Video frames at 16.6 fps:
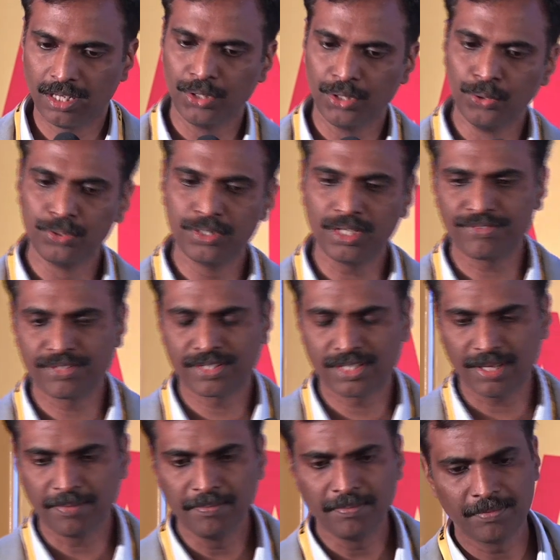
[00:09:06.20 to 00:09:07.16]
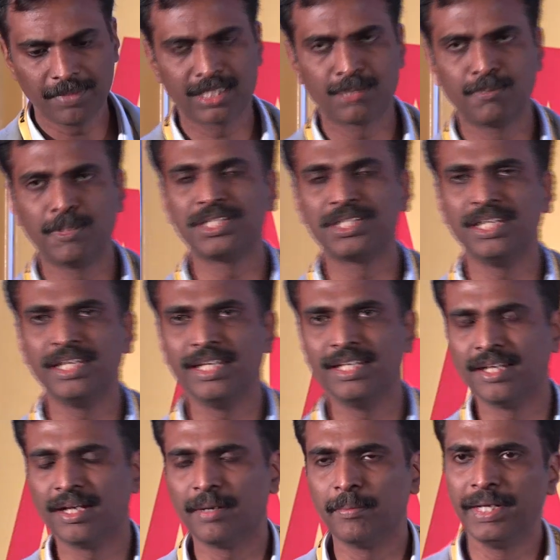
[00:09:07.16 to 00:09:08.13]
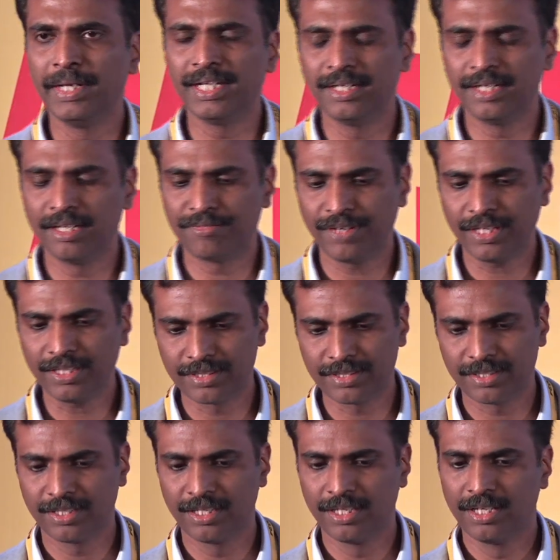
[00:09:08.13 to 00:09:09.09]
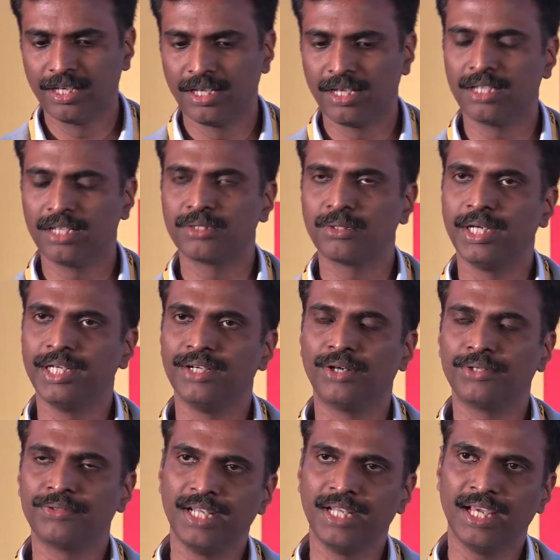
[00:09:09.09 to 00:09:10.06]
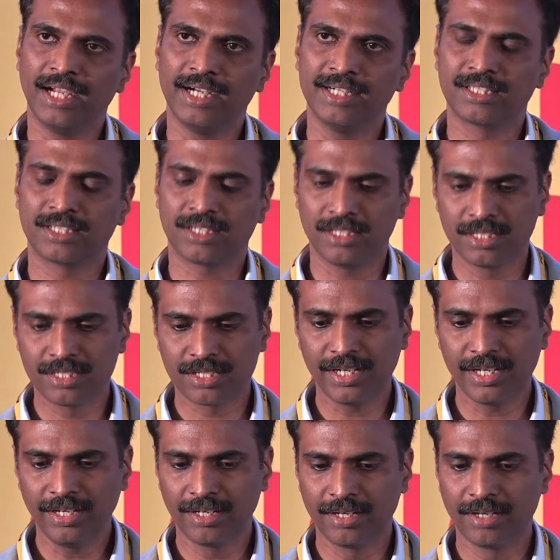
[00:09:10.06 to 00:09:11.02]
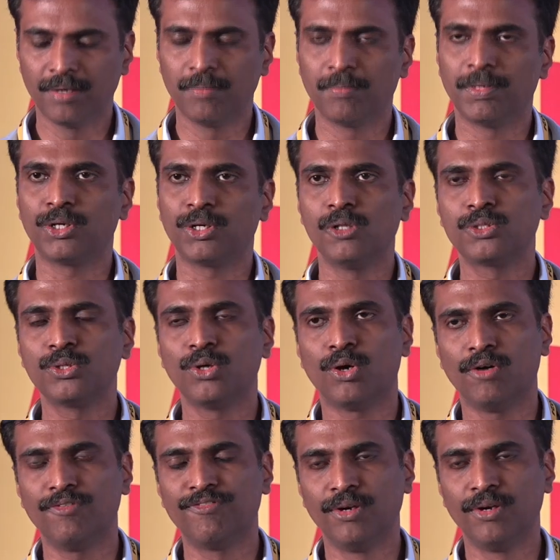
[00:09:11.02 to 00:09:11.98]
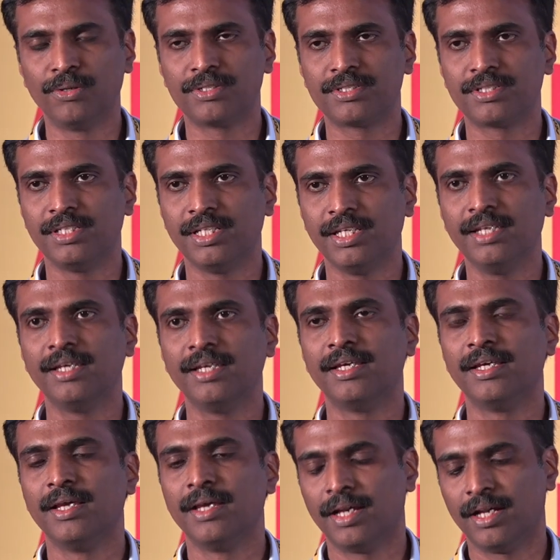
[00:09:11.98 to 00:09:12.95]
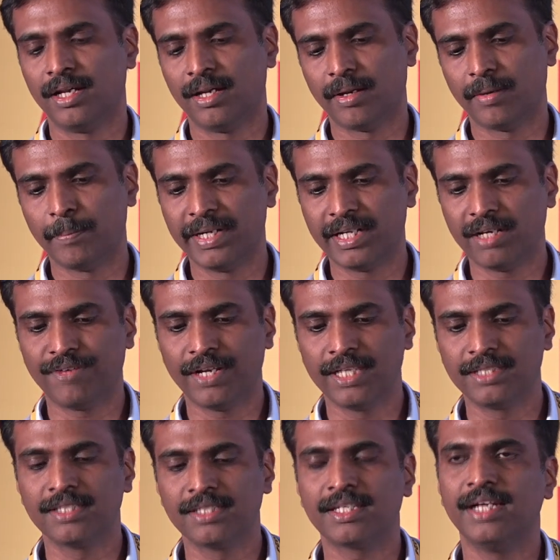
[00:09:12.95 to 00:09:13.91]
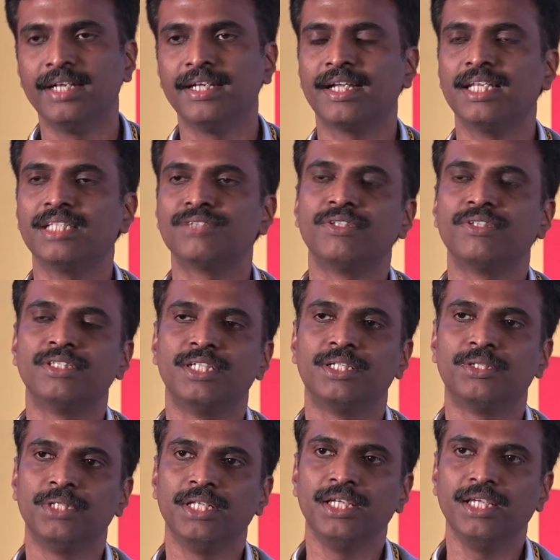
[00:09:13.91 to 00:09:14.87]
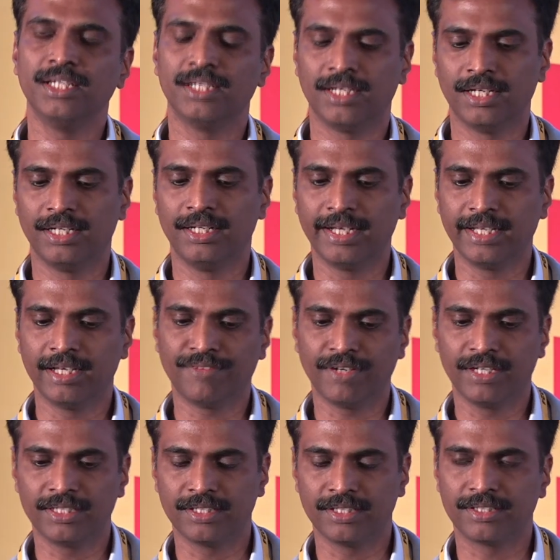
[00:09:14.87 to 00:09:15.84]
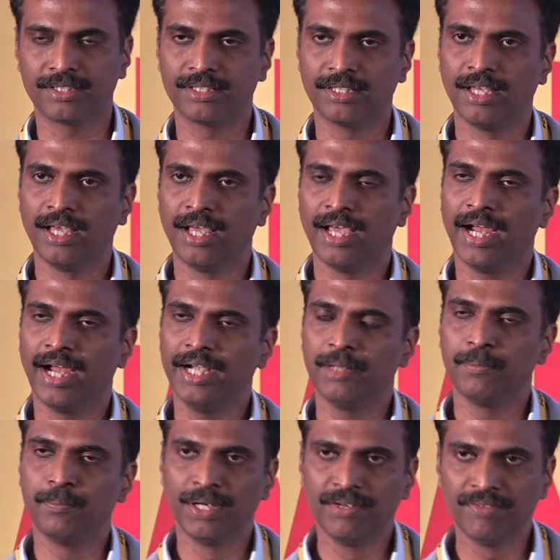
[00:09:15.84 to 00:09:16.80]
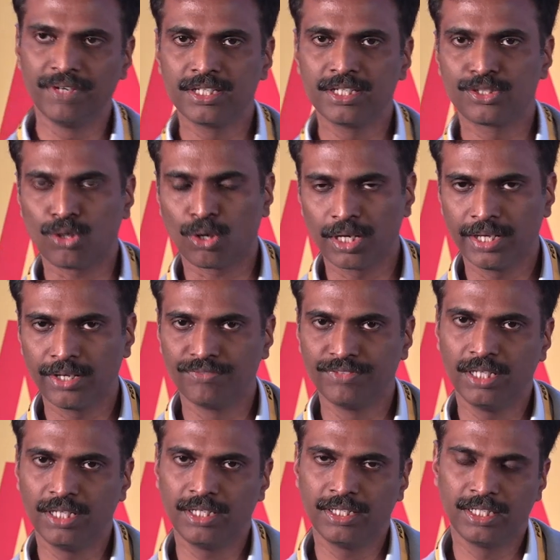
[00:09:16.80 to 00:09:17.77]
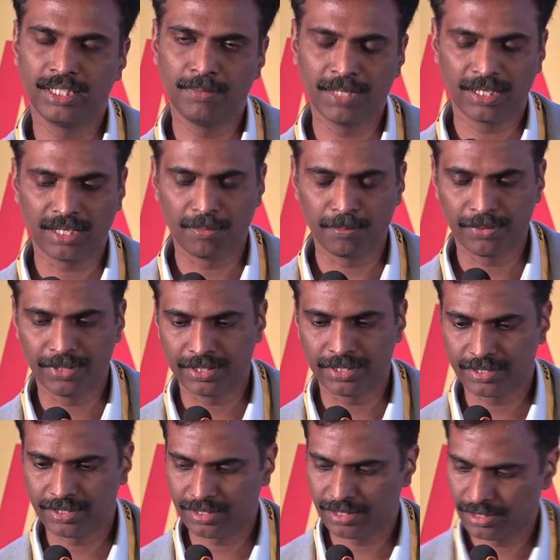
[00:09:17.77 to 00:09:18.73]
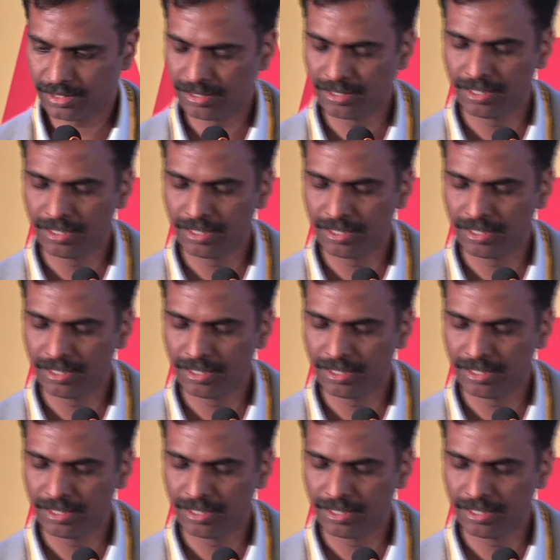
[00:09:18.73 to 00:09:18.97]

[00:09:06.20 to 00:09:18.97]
Use of stem, especially in medial defects, so it not only adds constraint, but also offloads the metaphysis and transfers it to the diaphysis, and prevents toggling of the tibial components.